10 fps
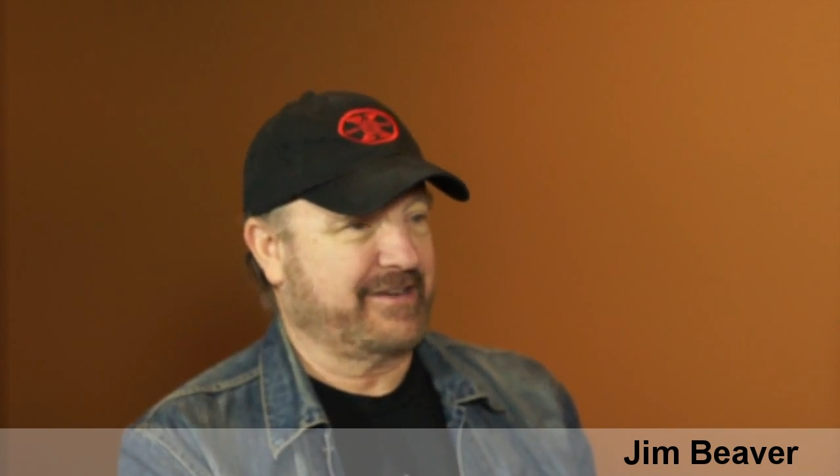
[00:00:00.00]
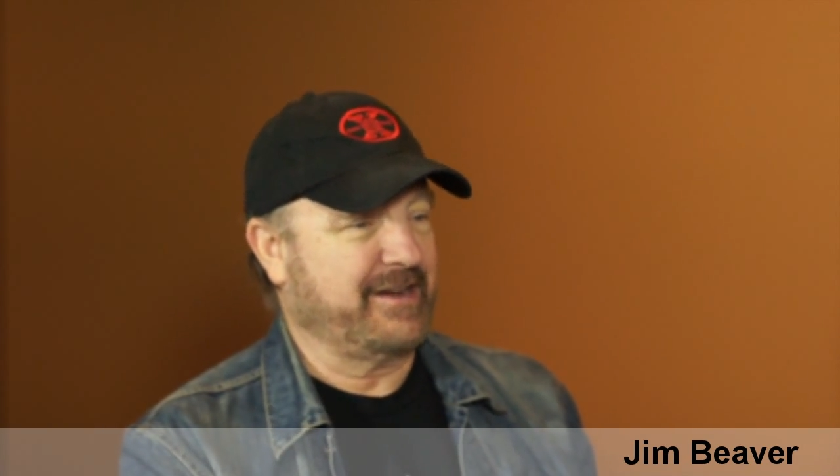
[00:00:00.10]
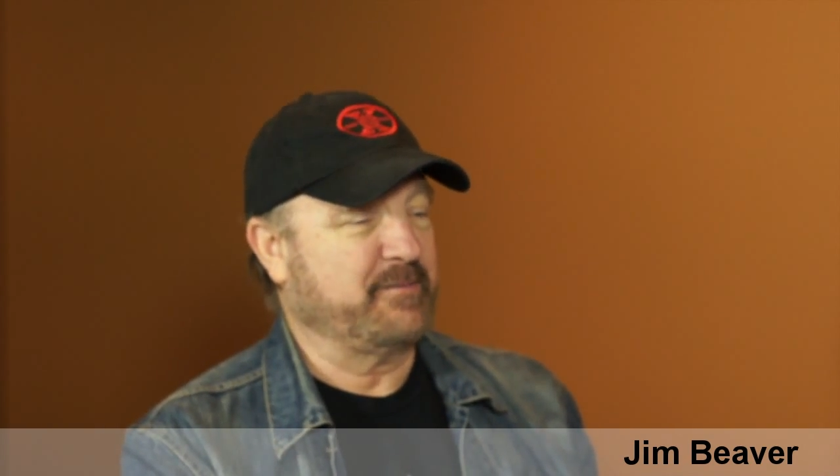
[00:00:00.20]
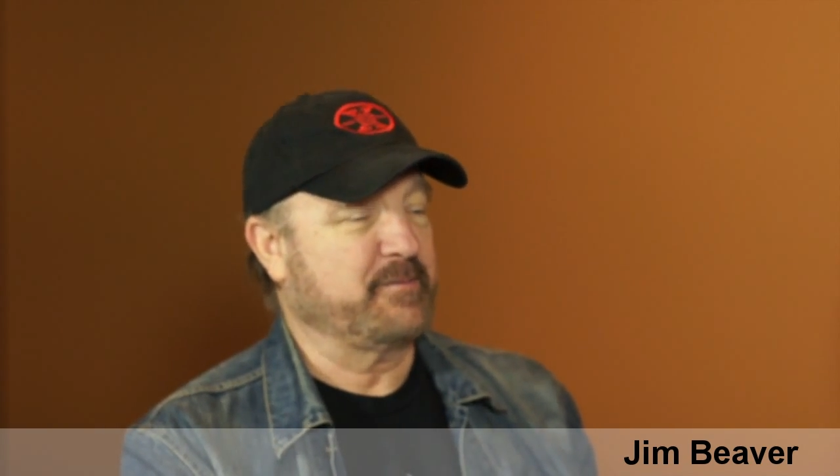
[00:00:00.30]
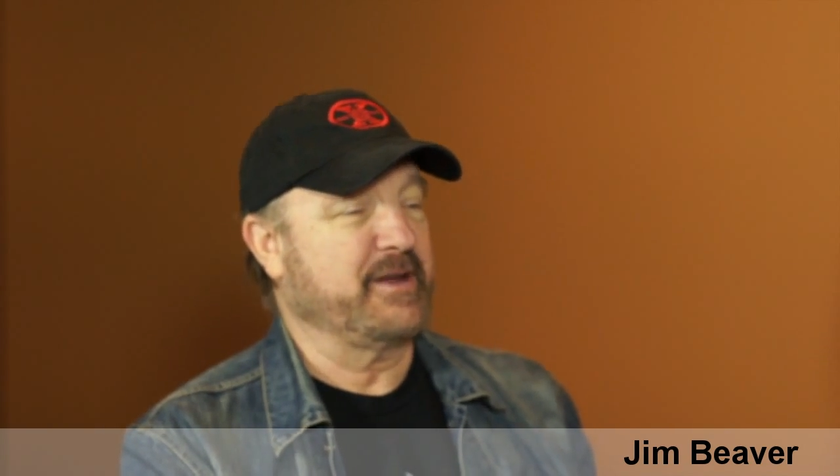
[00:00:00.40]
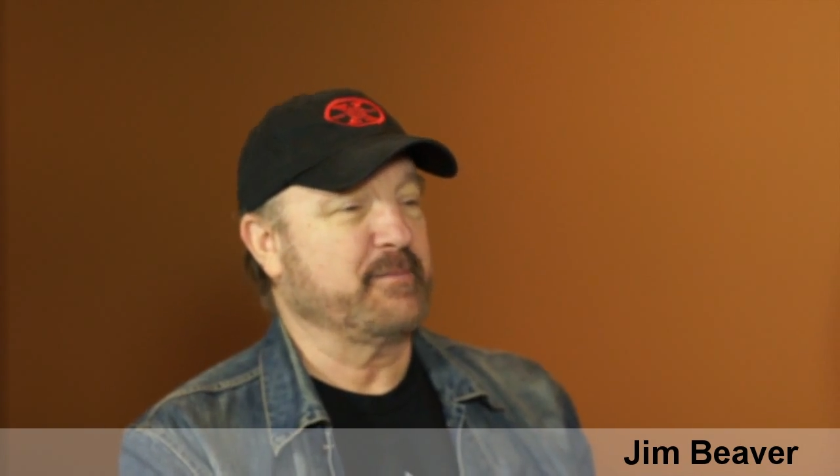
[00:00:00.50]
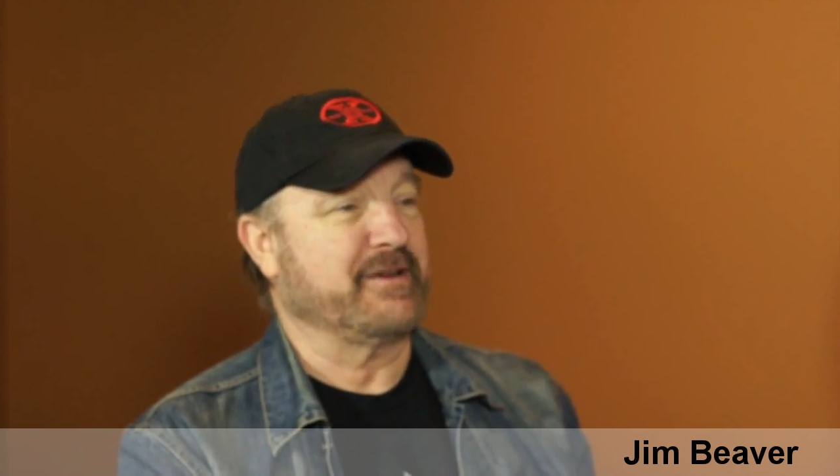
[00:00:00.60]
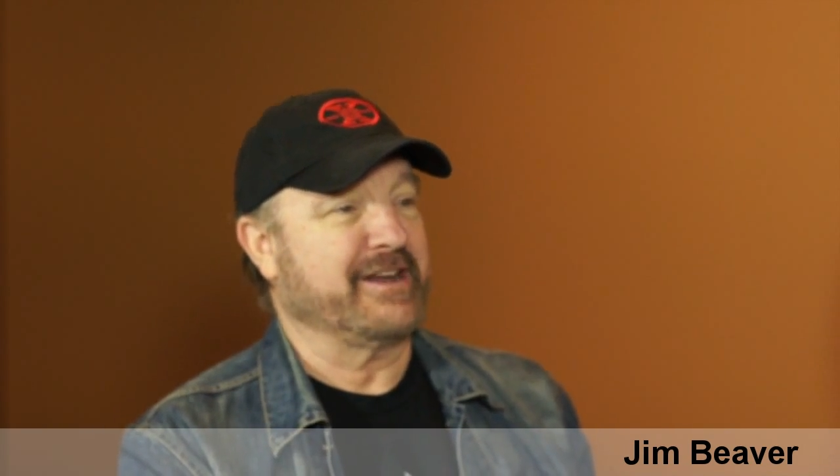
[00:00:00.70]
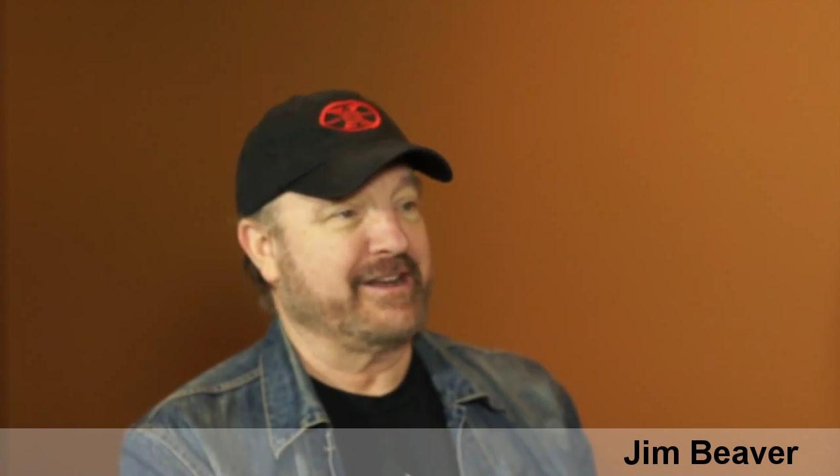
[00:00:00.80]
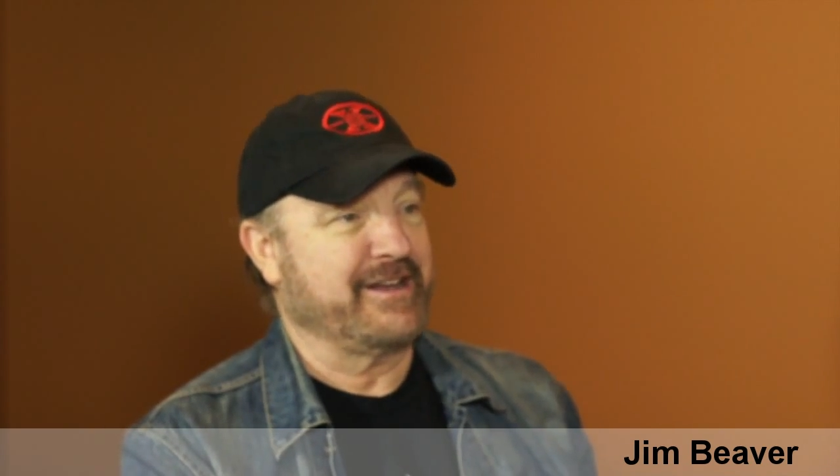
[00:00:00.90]
keeps me
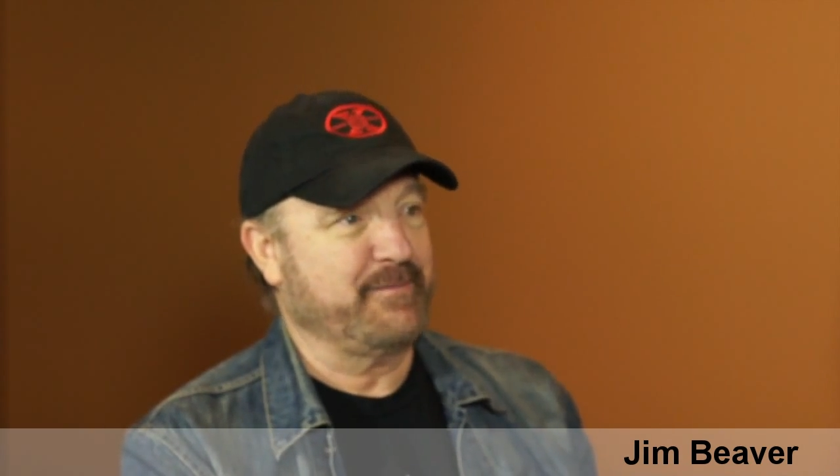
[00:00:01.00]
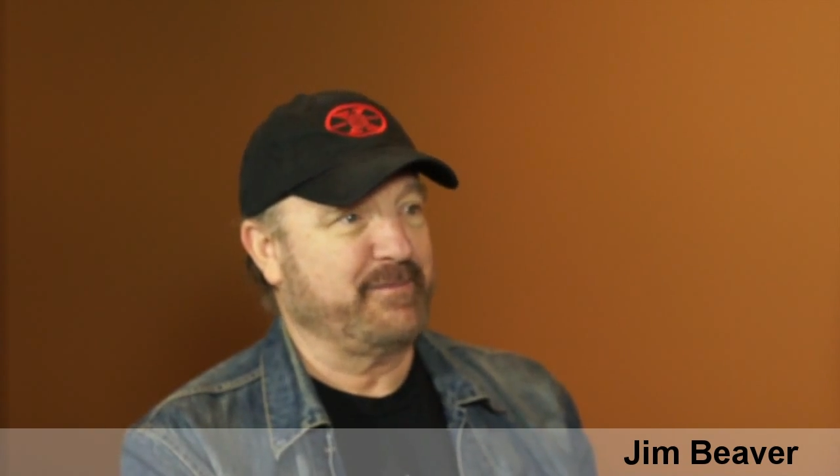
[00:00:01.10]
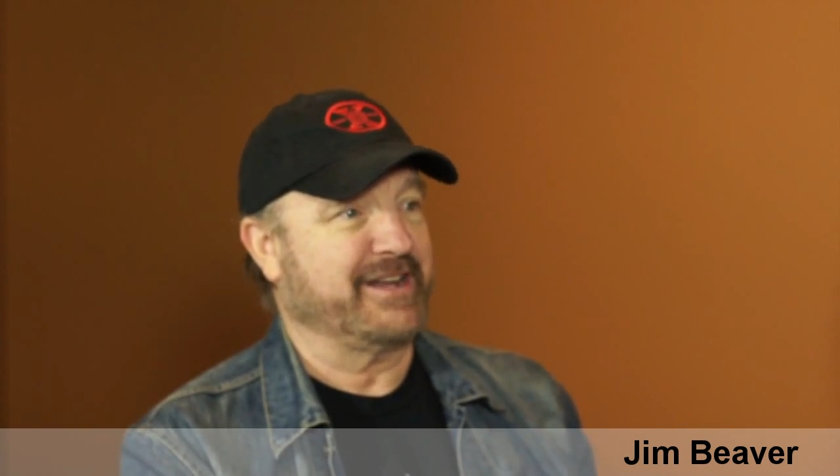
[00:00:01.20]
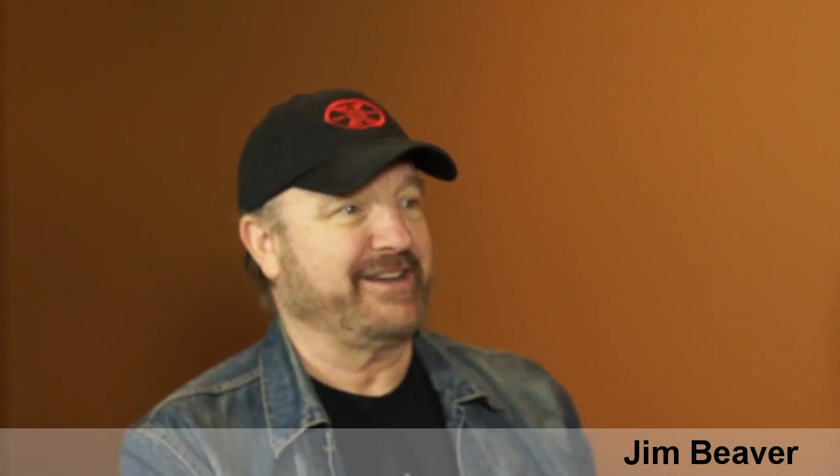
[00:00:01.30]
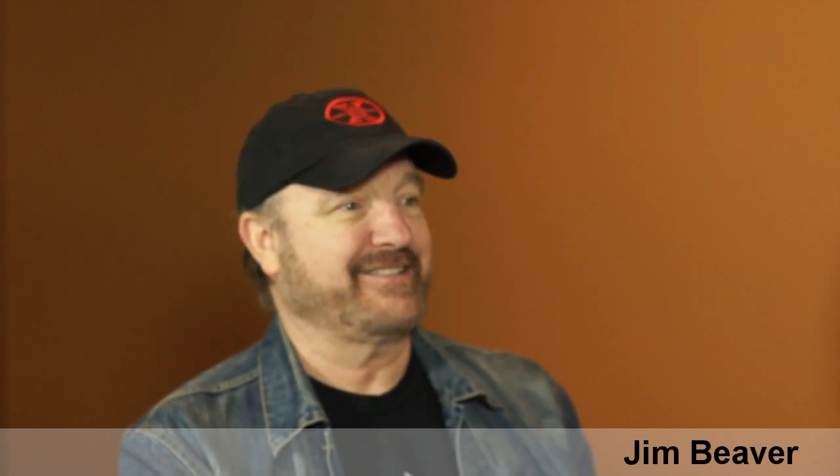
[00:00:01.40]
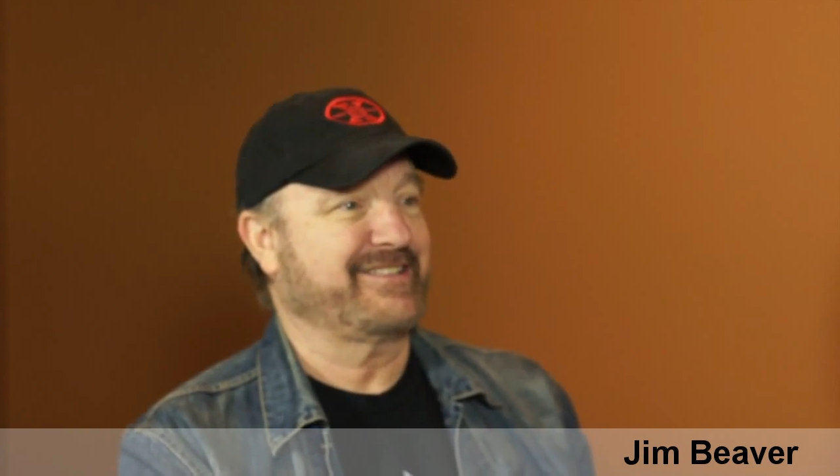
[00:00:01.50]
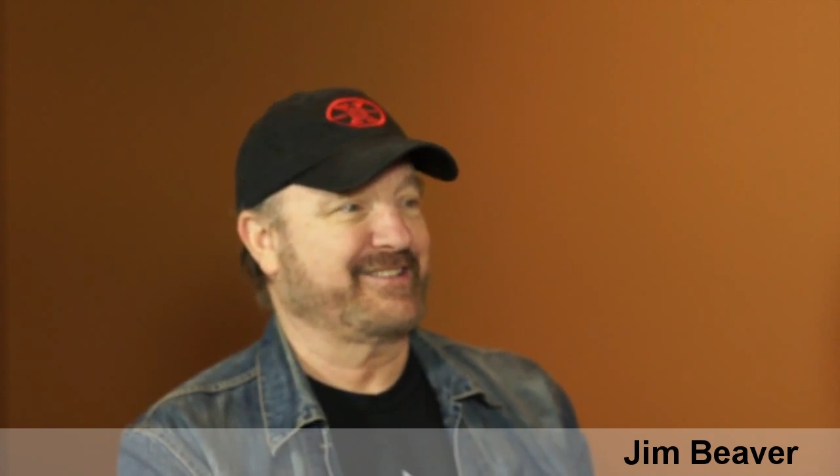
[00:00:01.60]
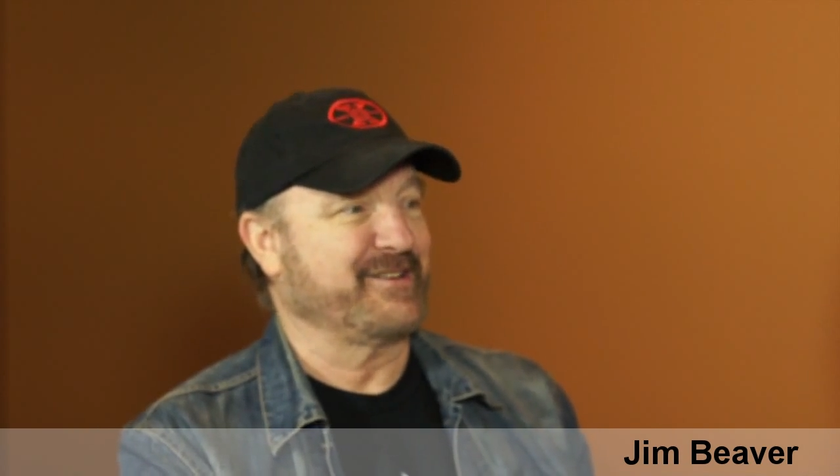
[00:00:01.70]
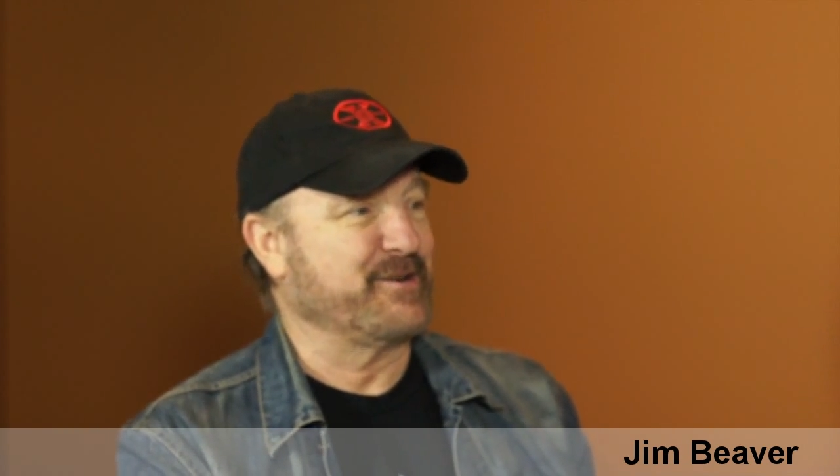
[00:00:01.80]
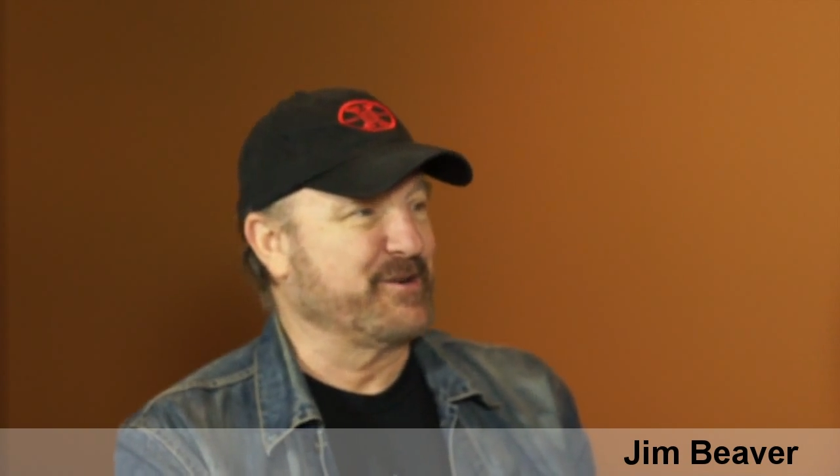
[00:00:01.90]
up
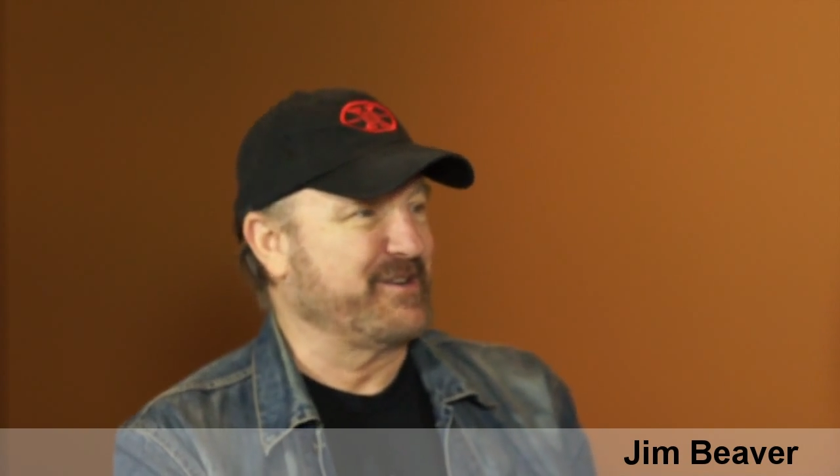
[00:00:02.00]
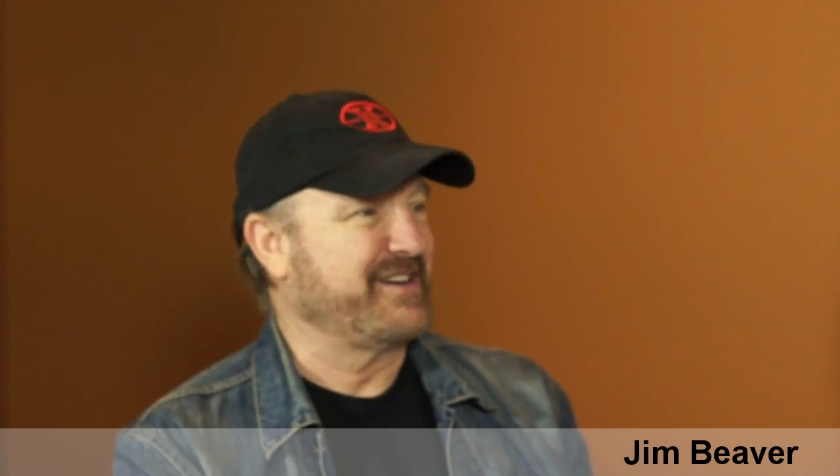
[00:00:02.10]
nights. So